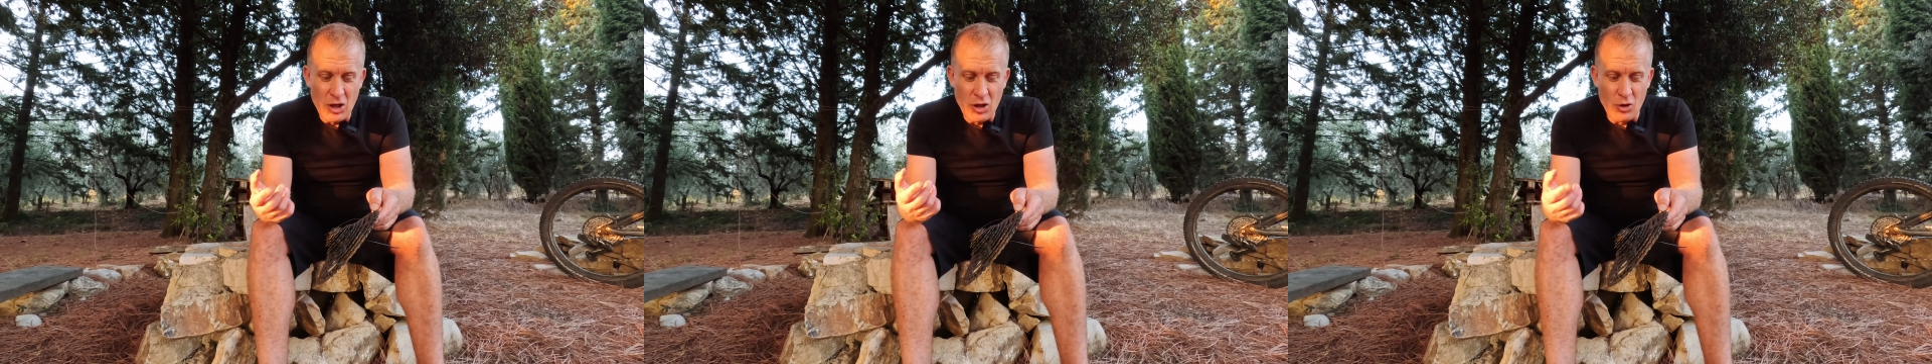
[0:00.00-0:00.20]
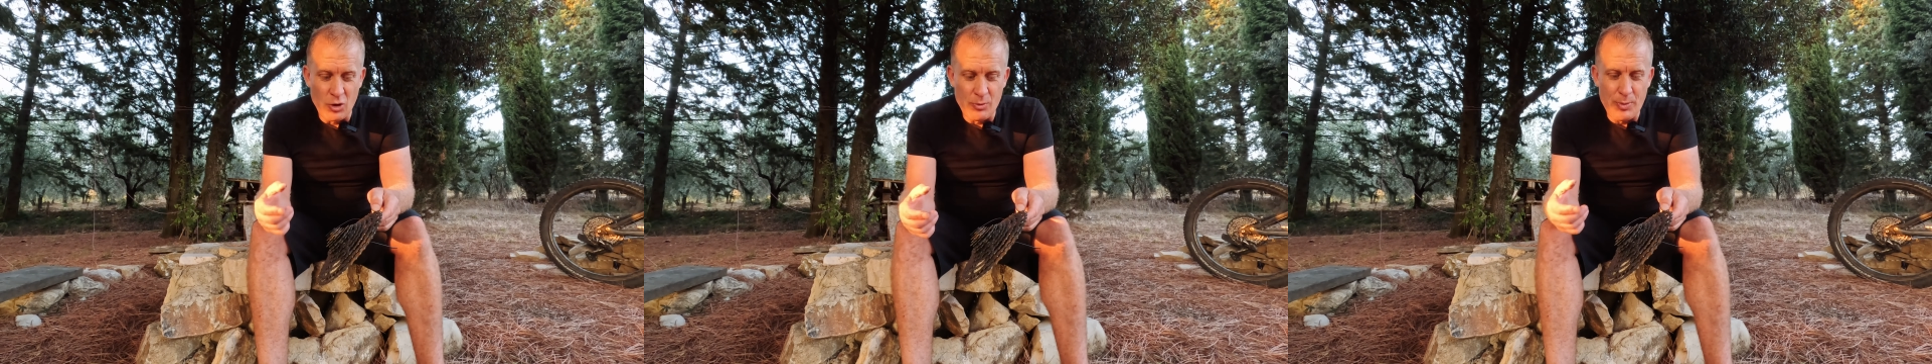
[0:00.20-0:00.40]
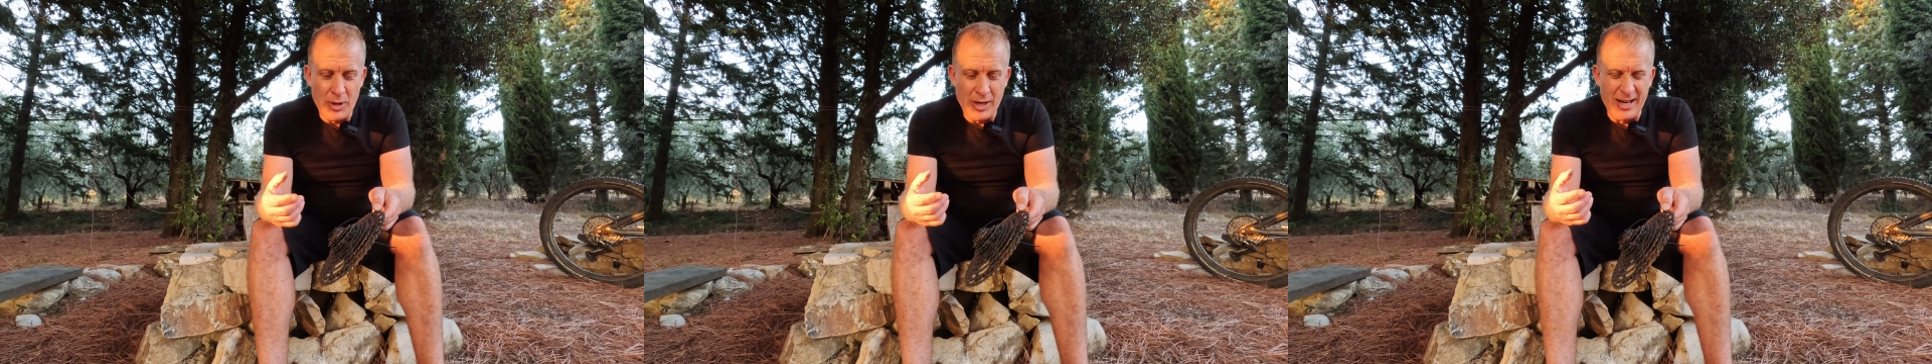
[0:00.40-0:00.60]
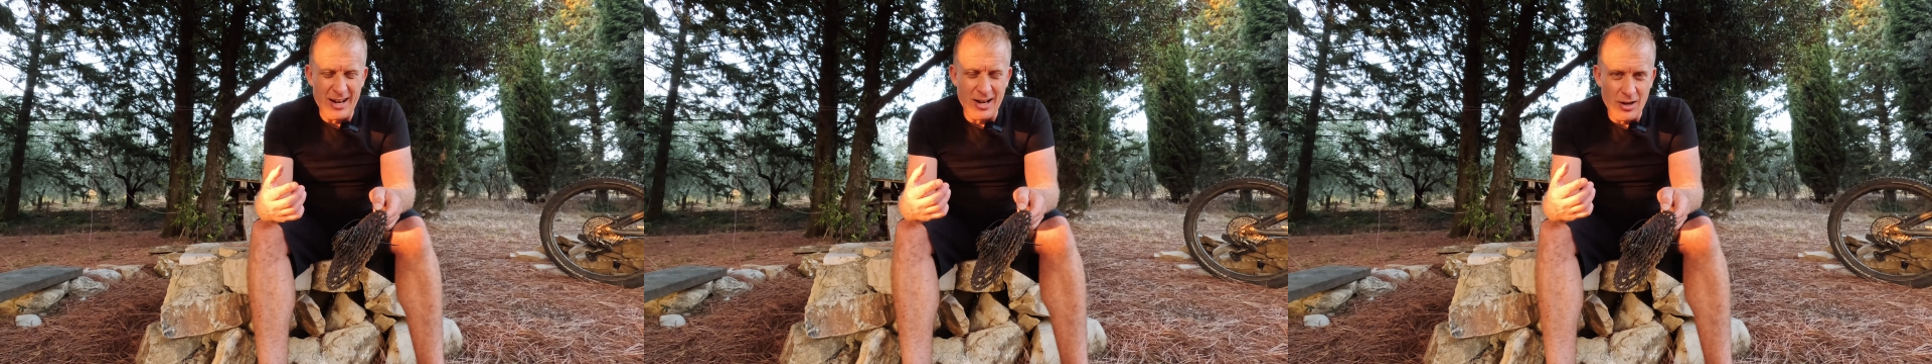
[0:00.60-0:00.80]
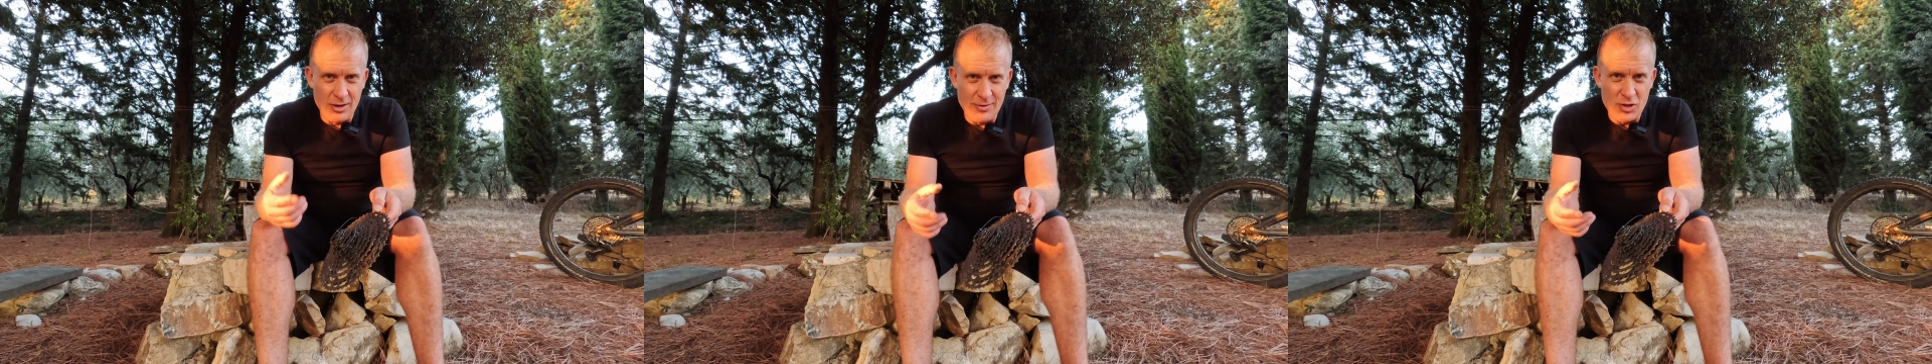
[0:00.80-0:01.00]
you're putting a
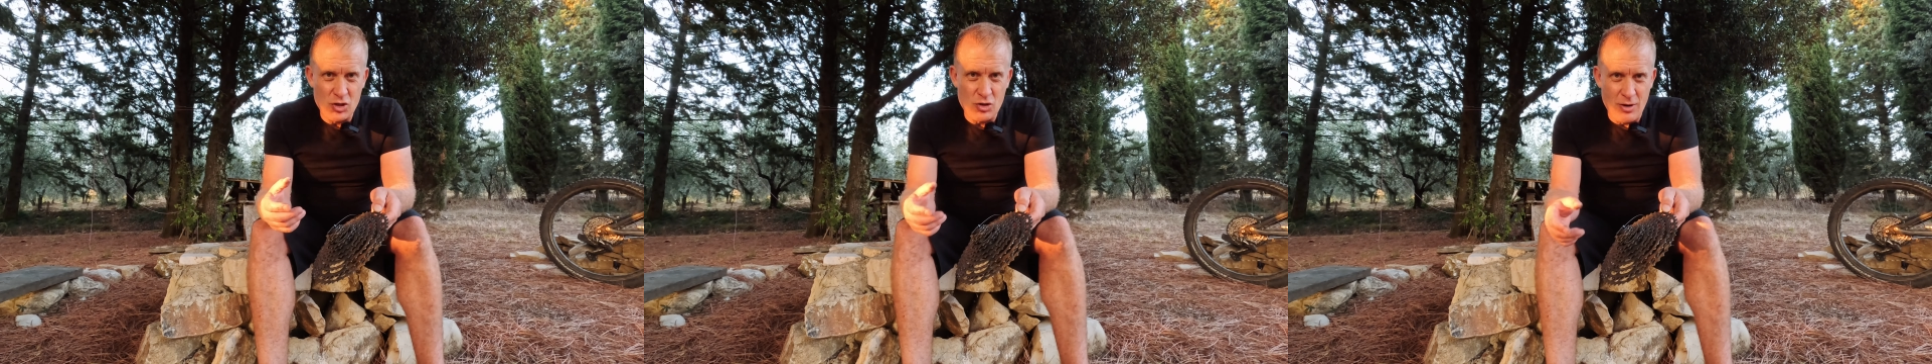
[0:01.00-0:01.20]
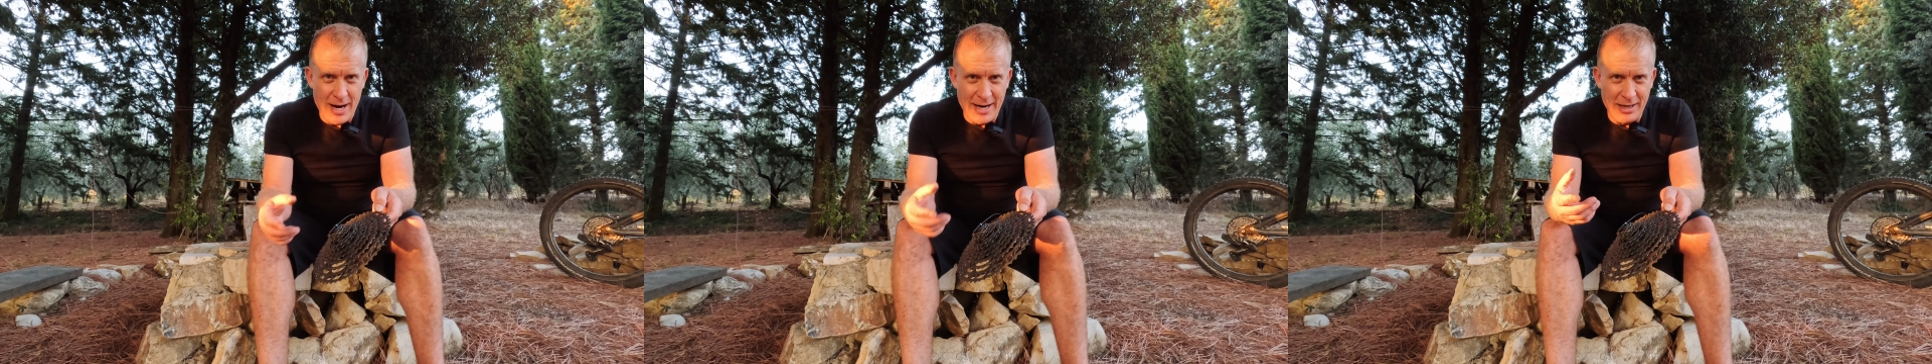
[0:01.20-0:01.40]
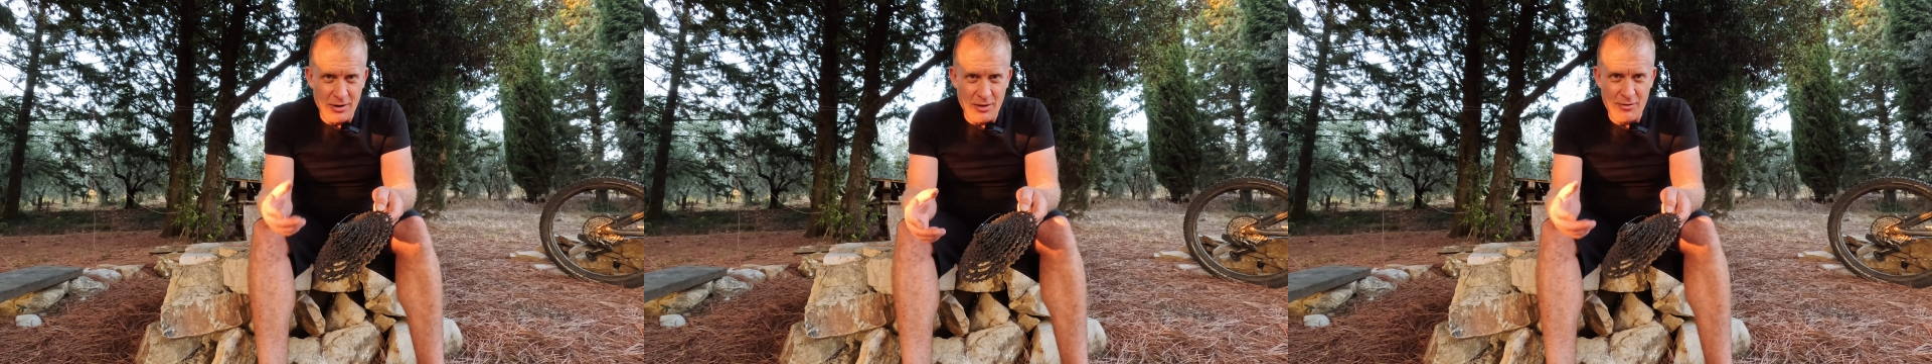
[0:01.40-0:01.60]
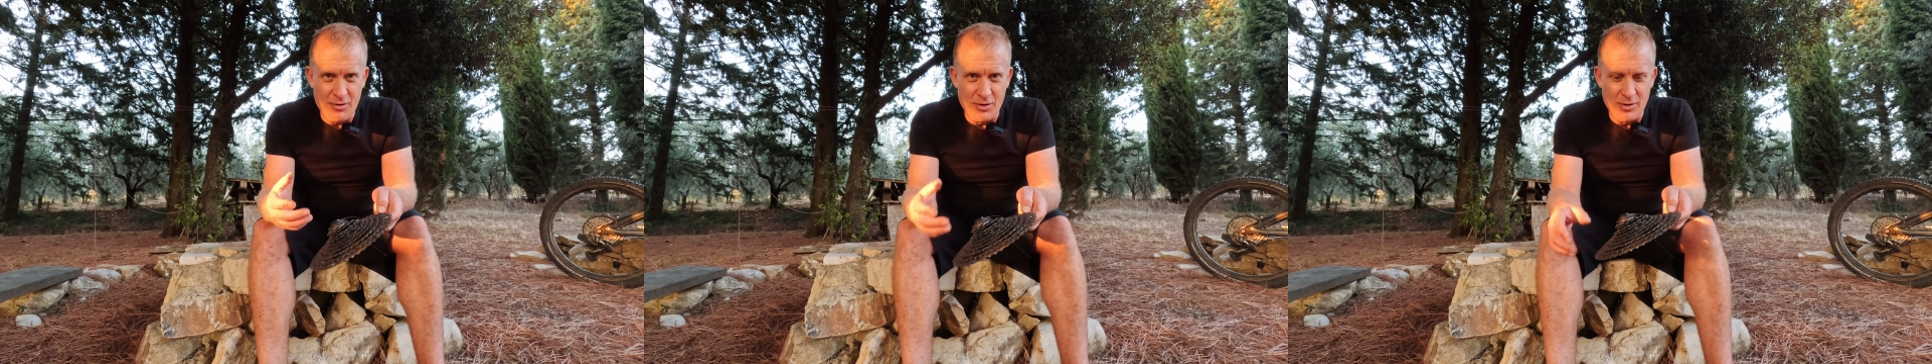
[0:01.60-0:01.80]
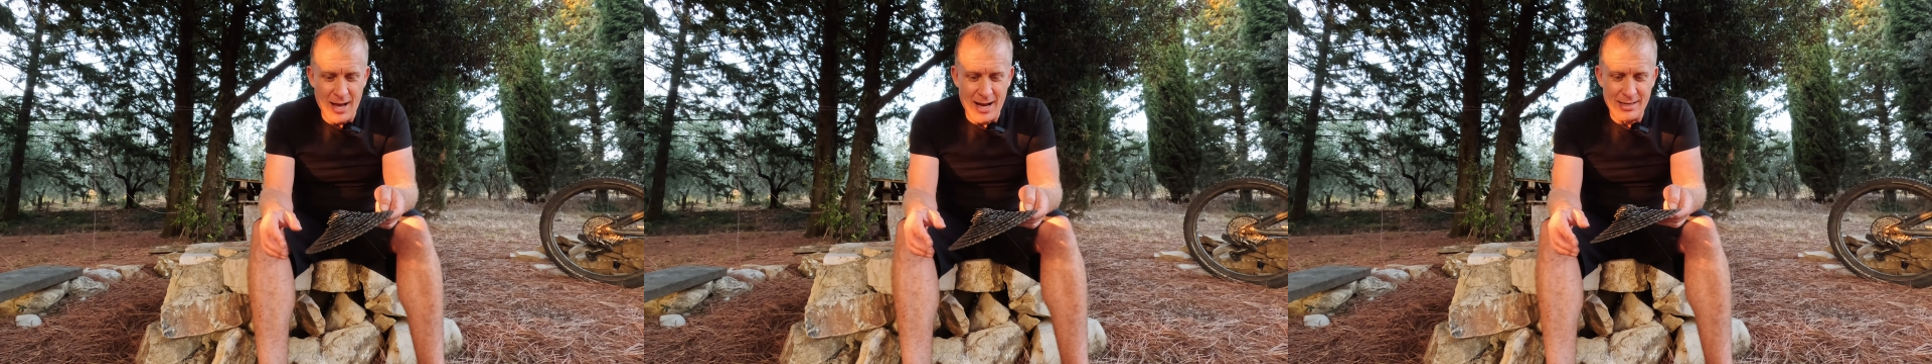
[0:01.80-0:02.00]
lot of strain
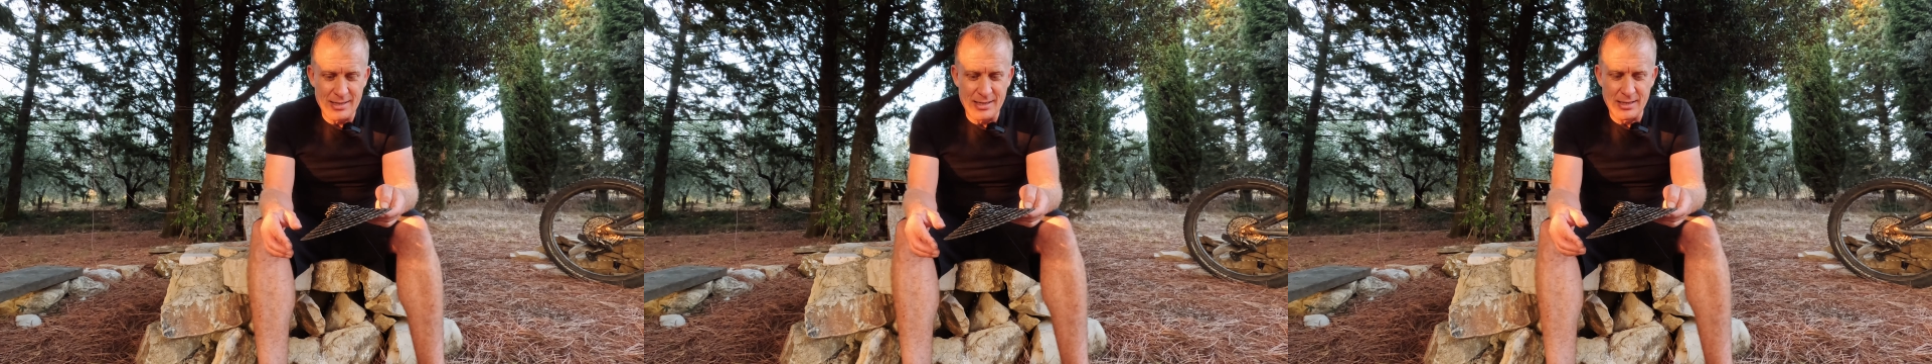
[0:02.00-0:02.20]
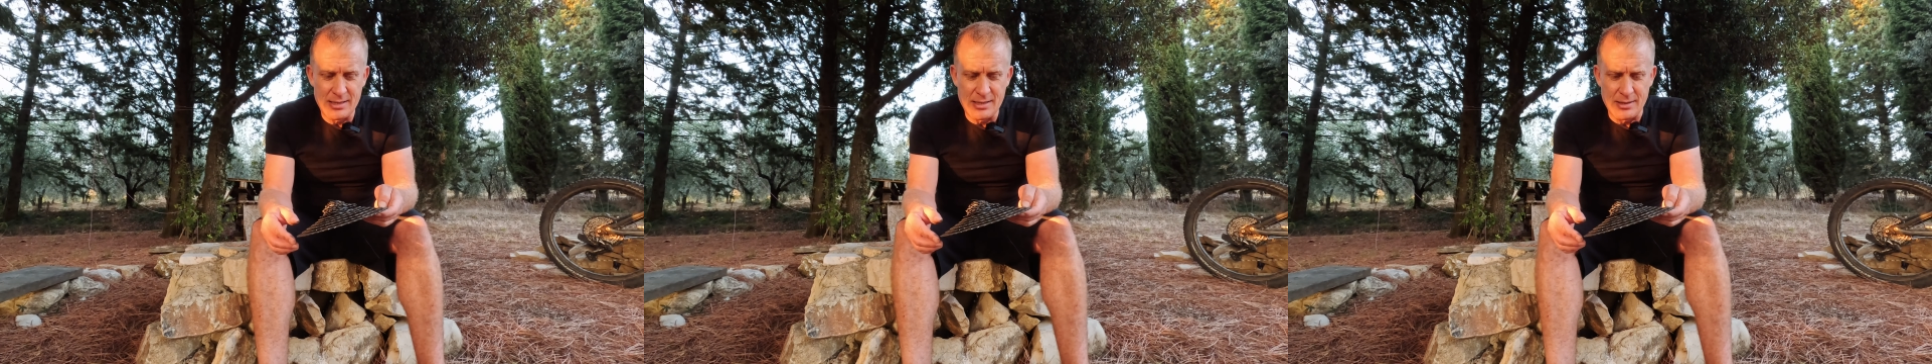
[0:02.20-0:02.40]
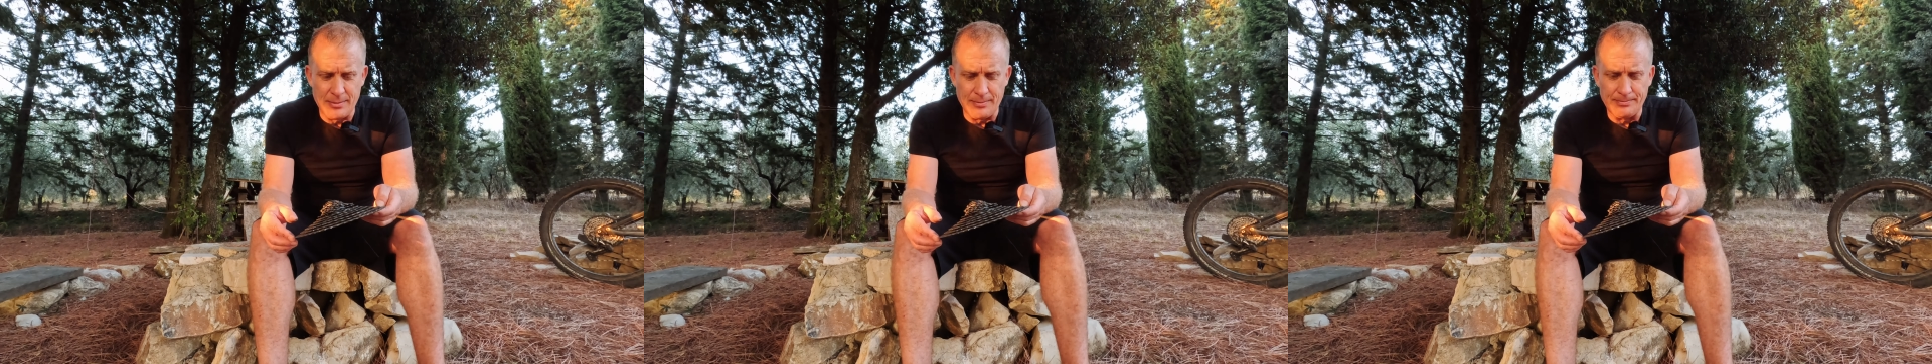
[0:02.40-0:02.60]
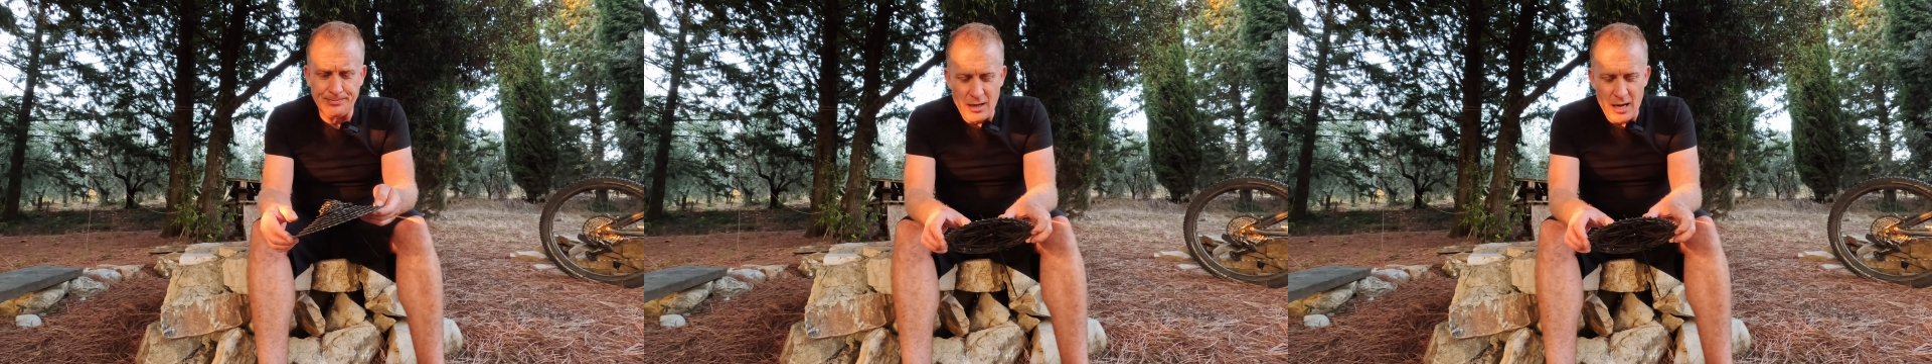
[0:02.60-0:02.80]
through that system.